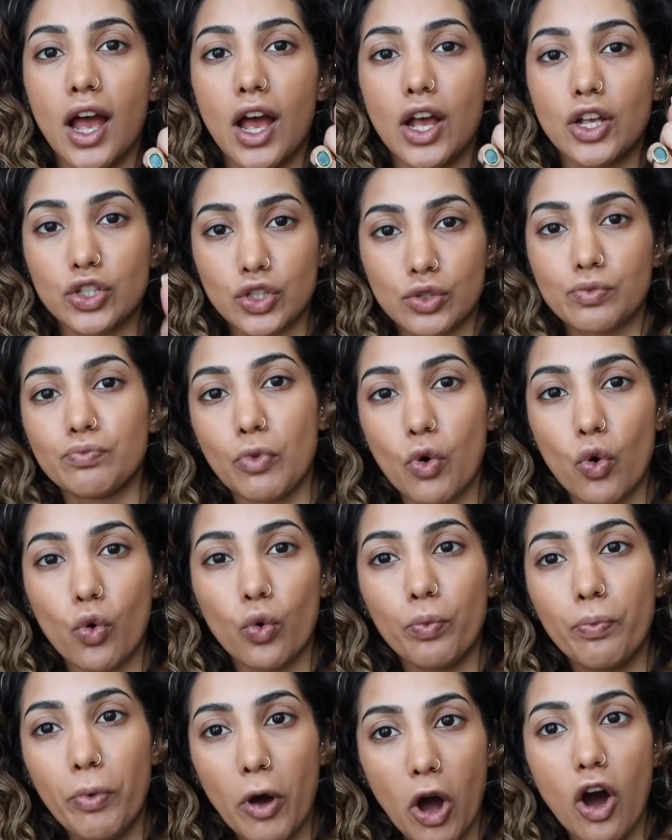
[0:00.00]
a
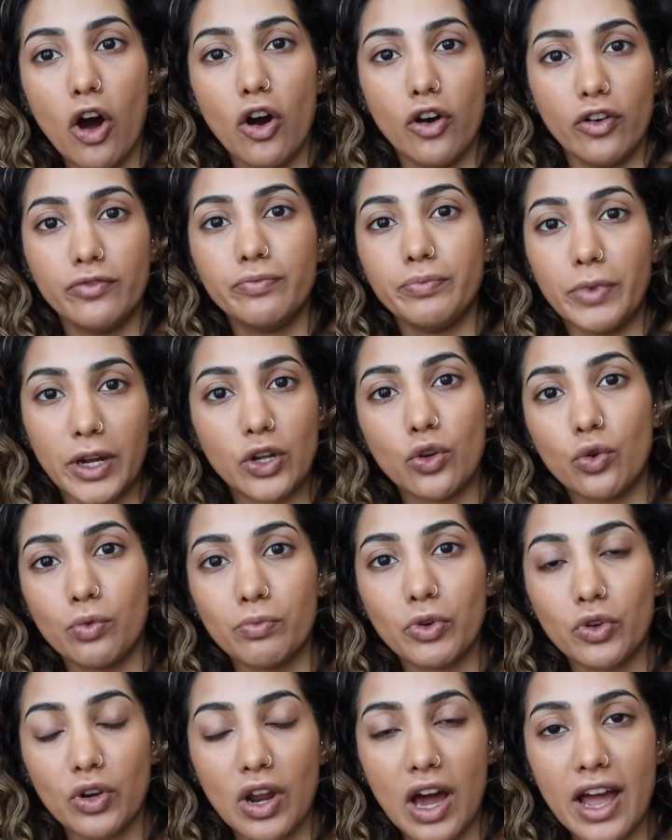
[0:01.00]
small part of my
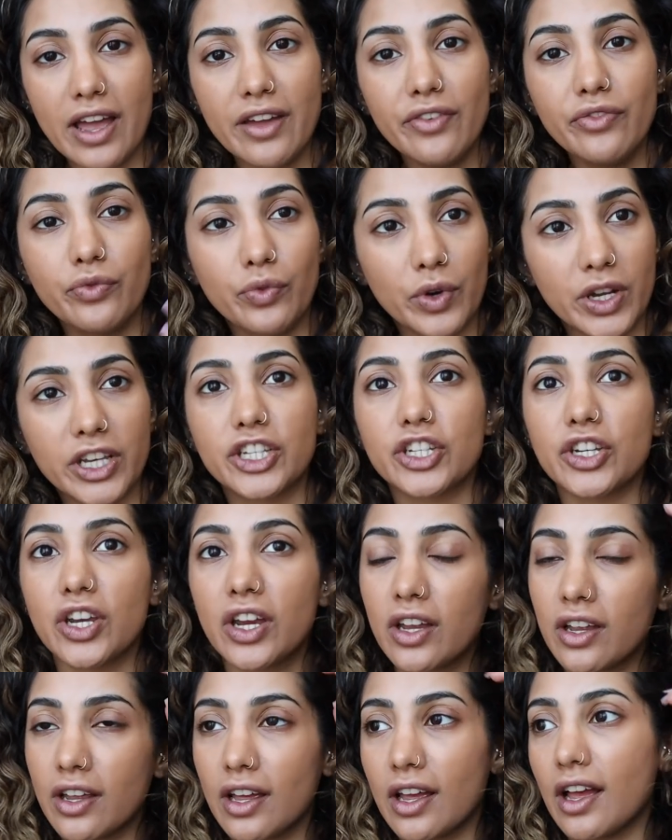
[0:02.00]
normal life, which
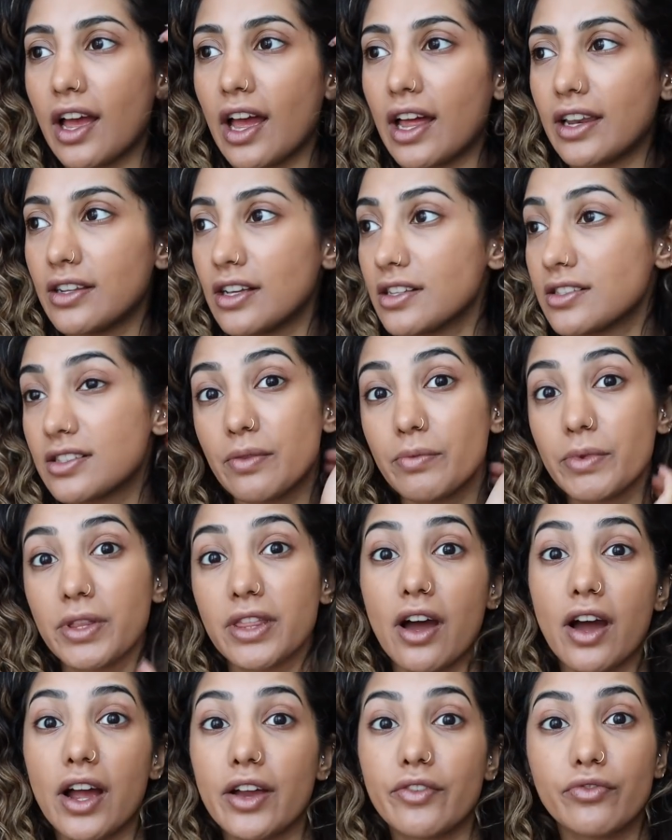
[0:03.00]
and something
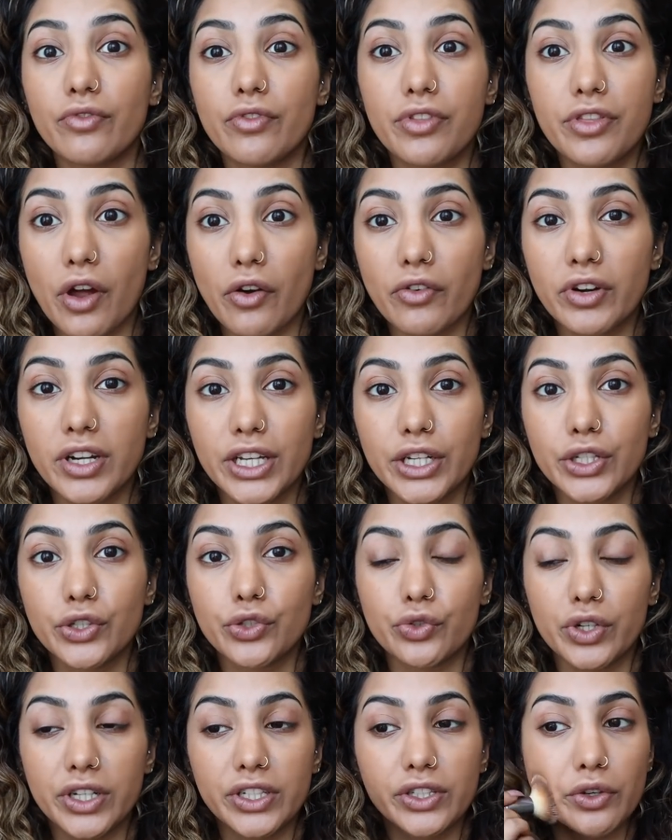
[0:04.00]
that I thoroughly
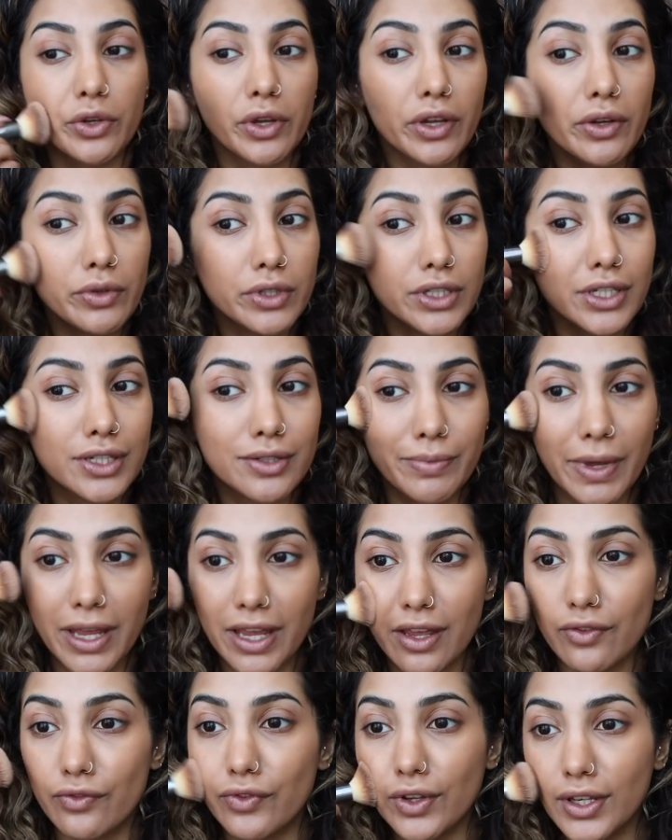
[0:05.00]
enjoy doing, which is
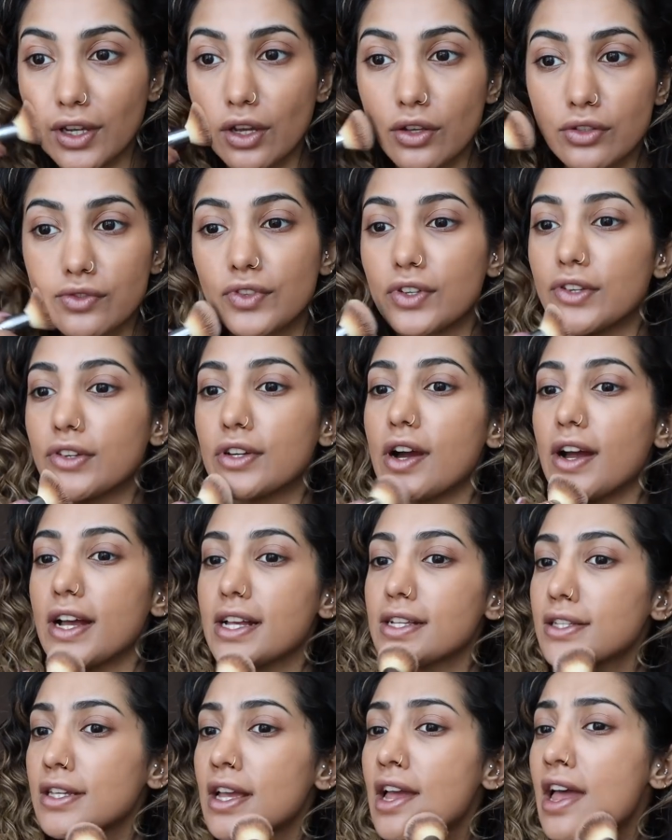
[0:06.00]
making videos for you
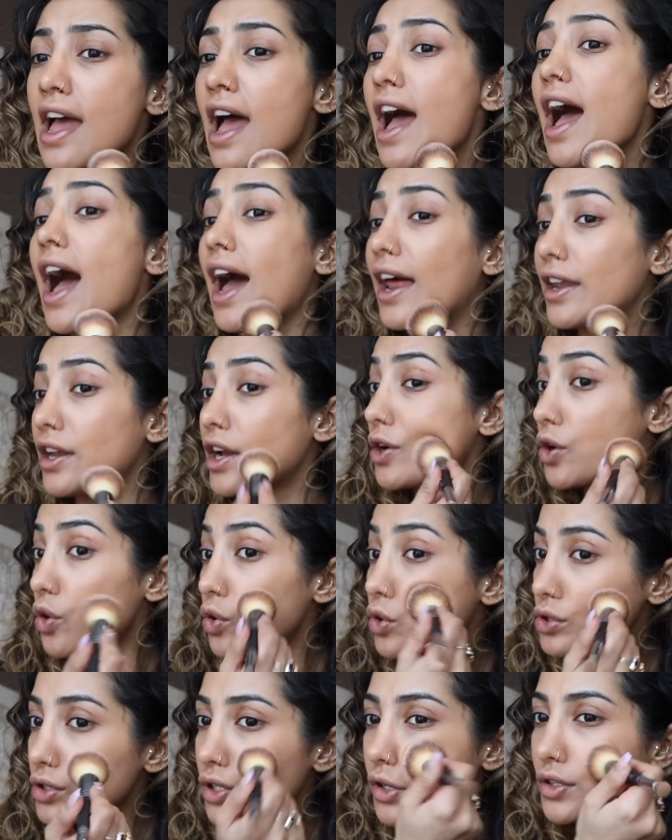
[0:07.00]
guys. And I
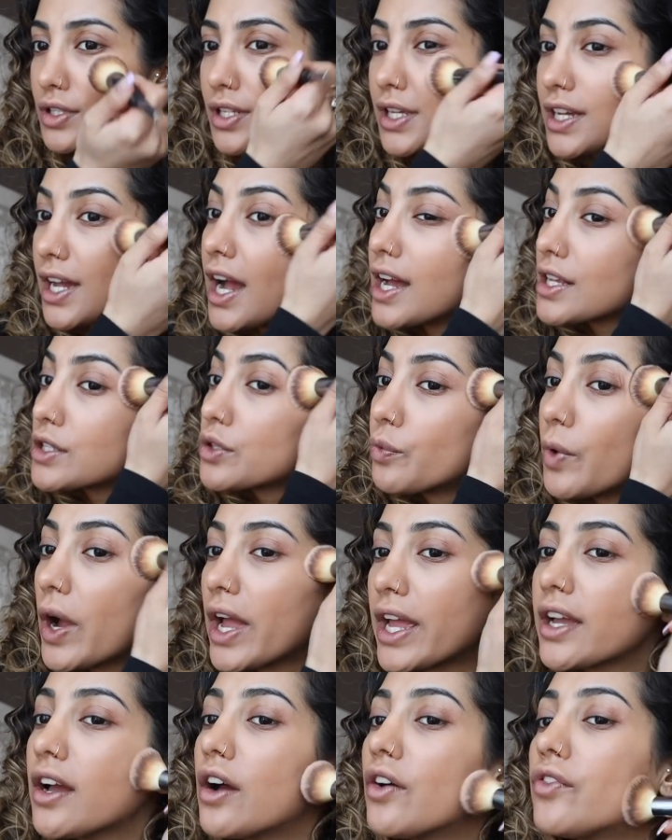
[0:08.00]
also see it as a
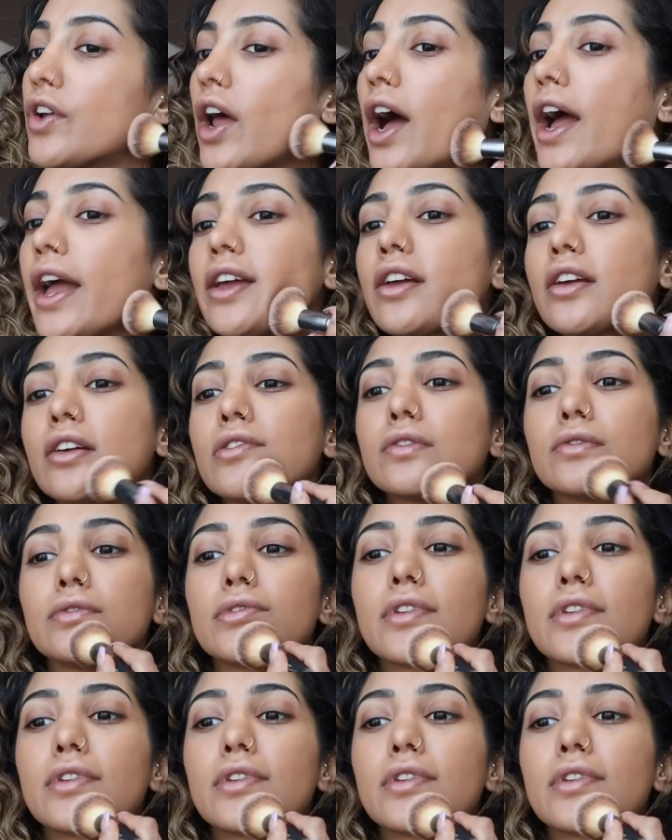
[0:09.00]
way of like,